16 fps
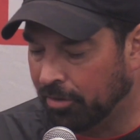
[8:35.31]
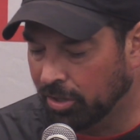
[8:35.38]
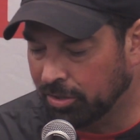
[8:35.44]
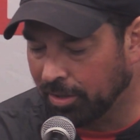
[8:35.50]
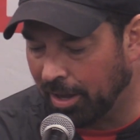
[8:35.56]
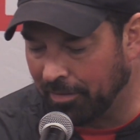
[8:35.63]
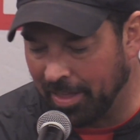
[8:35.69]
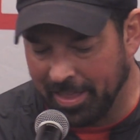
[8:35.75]

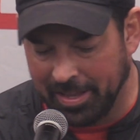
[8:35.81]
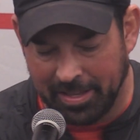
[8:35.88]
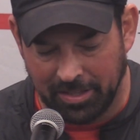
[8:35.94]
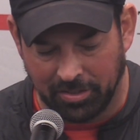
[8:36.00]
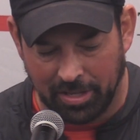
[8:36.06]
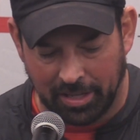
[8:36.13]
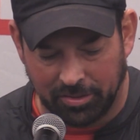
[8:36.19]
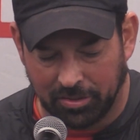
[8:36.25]
First off, I think
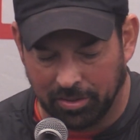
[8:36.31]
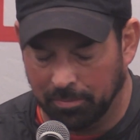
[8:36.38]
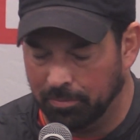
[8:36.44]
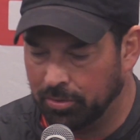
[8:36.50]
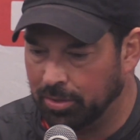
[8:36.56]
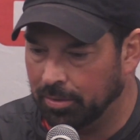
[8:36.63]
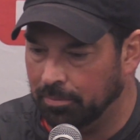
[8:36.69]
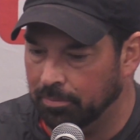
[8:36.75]
he's got some
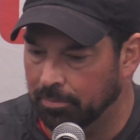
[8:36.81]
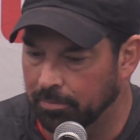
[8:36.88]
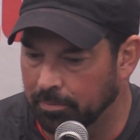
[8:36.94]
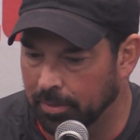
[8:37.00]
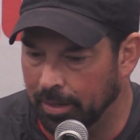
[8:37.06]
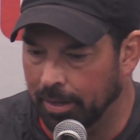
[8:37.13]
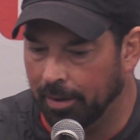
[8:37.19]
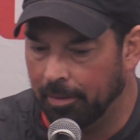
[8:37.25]

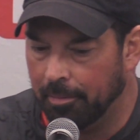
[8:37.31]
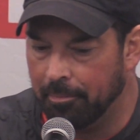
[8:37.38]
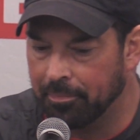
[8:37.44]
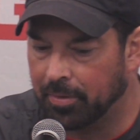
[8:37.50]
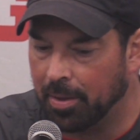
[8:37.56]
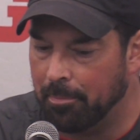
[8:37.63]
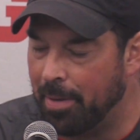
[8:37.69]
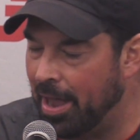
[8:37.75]

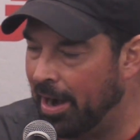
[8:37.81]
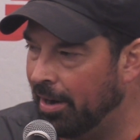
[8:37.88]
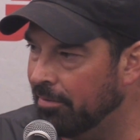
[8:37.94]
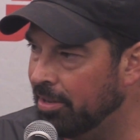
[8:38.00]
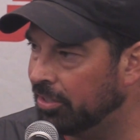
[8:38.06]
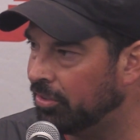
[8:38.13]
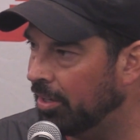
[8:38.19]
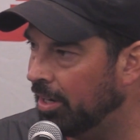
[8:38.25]

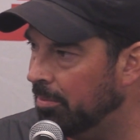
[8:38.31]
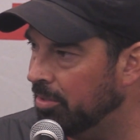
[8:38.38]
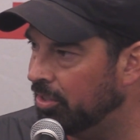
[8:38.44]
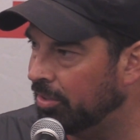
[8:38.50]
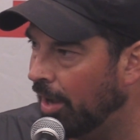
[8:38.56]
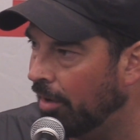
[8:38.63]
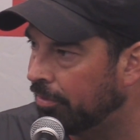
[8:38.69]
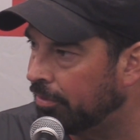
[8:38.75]
competitiveness in him.
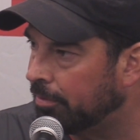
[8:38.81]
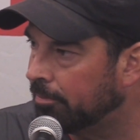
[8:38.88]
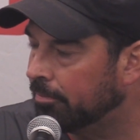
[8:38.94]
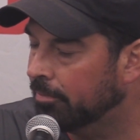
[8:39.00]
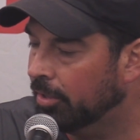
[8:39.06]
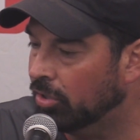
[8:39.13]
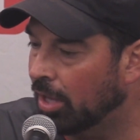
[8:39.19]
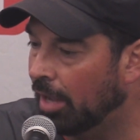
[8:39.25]
He's tough.
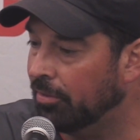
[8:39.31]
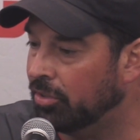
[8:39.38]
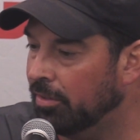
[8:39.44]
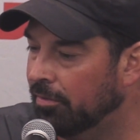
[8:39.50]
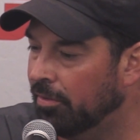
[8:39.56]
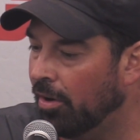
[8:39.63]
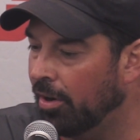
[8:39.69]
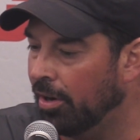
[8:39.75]
He's
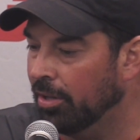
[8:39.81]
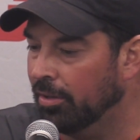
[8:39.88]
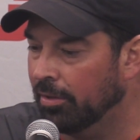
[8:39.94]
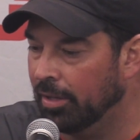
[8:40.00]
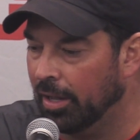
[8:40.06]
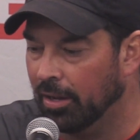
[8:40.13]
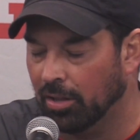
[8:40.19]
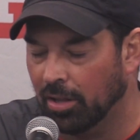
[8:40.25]
obviously
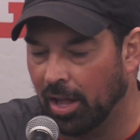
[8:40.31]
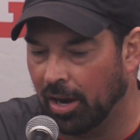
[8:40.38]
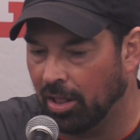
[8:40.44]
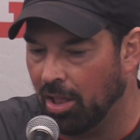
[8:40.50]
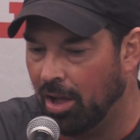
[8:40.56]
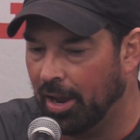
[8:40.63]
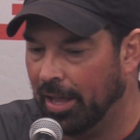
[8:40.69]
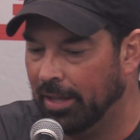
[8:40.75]
got a lot
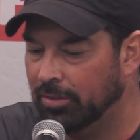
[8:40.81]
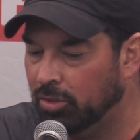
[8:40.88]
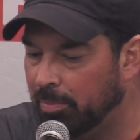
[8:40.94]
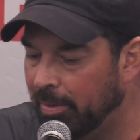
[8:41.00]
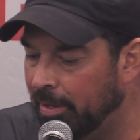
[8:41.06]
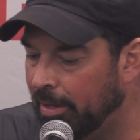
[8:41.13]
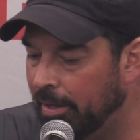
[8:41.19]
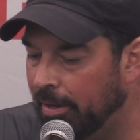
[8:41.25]
of long head
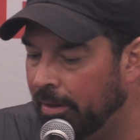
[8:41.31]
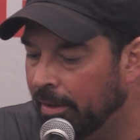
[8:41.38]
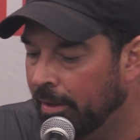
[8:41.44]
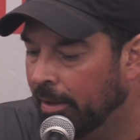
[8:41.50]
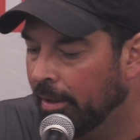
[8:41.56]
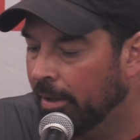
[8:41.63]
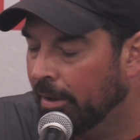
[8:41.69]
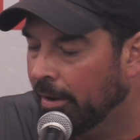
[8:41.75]
speed.
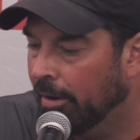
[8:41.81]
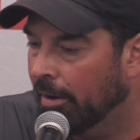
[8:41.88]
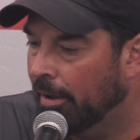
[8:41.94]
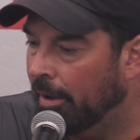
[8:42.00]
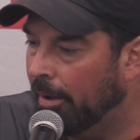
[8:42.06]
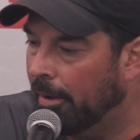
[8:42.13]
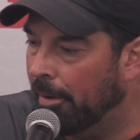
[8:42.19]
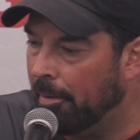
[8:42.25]

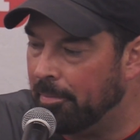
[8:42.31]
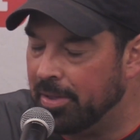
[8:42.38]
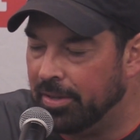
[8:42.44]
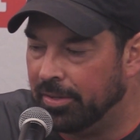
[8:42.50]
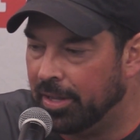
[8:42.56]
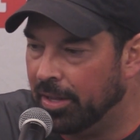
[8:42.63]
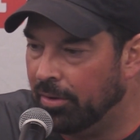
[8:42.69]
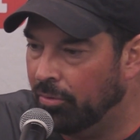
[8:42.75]

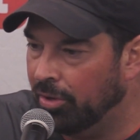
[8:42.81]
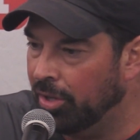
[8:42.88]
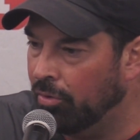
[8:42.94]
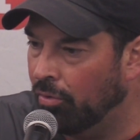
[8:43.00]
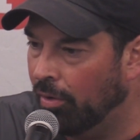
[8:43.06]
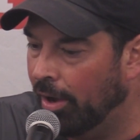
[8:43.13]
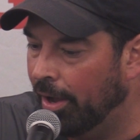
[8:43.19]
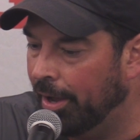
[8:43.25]
He can really
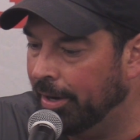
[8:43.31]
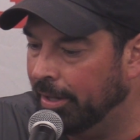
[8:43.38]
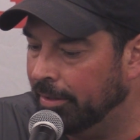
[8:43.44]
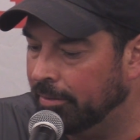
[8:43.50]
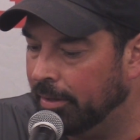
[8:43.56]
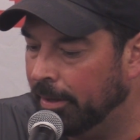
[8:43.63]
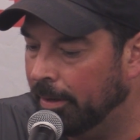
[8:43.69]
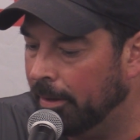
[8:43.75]
run.
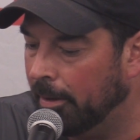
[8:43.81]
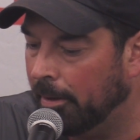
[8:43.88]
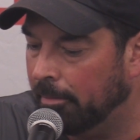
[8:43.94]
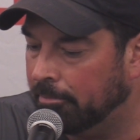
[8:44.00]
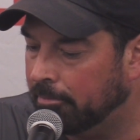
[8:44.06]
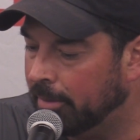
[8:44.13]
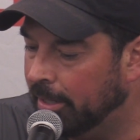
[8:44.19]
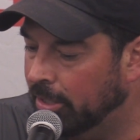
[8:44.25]

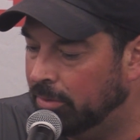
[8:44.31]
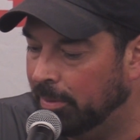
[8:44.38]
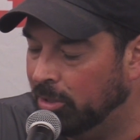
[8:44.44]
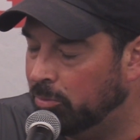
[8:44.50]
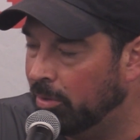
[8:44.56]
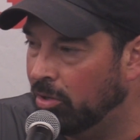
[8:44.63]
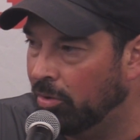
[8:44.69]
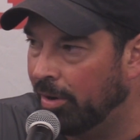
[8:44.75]
And,
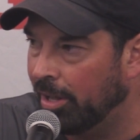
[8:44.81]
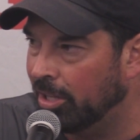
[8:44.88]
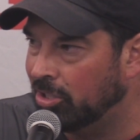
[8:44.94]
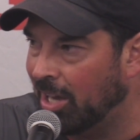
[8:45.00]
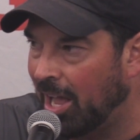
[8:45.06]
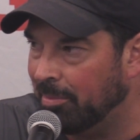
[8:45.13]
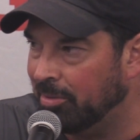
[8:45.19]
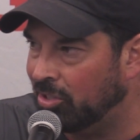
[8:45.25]
he's been doing a good
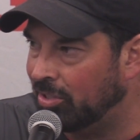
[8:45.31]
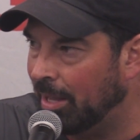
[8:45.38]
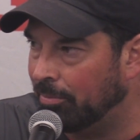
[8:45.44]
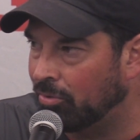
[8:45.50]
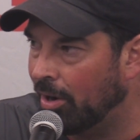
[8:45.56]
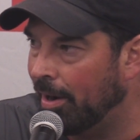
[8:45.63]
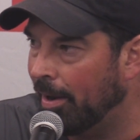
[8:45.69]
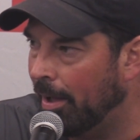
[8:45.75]
job. He
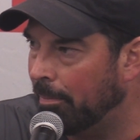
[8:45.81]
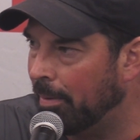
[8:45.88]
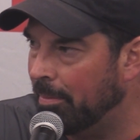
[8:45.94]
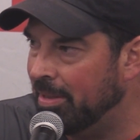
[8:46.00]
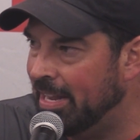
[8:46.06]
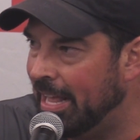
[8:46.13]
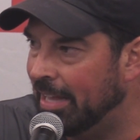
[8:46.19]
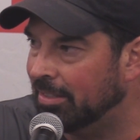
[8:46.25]
stepped right up. I
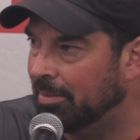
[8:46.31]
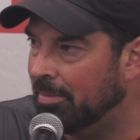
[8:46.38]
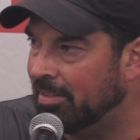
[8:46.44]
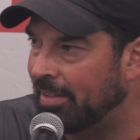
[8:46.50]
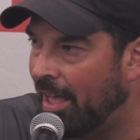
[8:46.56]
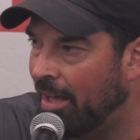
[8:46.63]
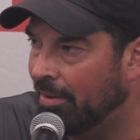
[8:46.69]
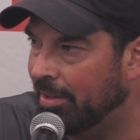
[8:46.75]
mean, he has the
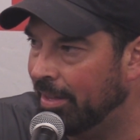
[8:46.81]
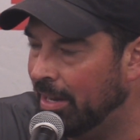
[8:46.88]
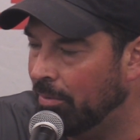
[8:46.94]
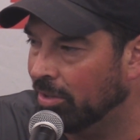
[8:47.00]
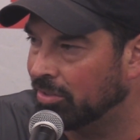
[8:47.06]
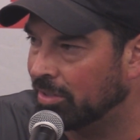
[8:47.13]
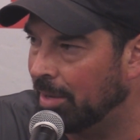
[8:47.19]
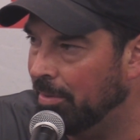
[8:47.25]
mentality that he
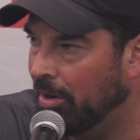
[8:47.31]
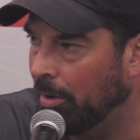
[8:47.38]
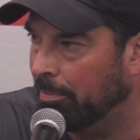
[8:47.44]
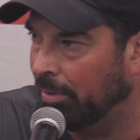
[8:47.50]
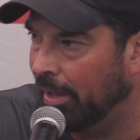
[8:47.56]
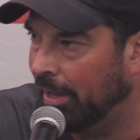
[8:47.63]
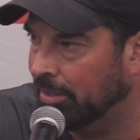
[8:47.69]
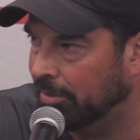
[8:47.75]
wants to come in here
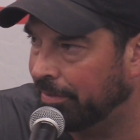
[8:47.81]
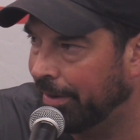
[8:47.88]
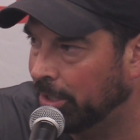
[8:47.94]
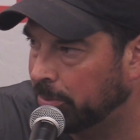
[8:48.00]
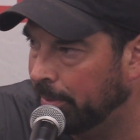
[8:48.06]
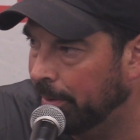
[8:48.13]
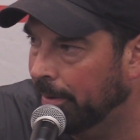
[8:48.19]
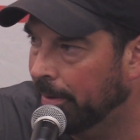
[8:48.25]
and play as a
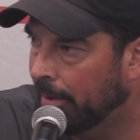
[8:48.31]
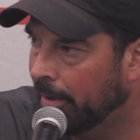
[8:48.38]
freshman,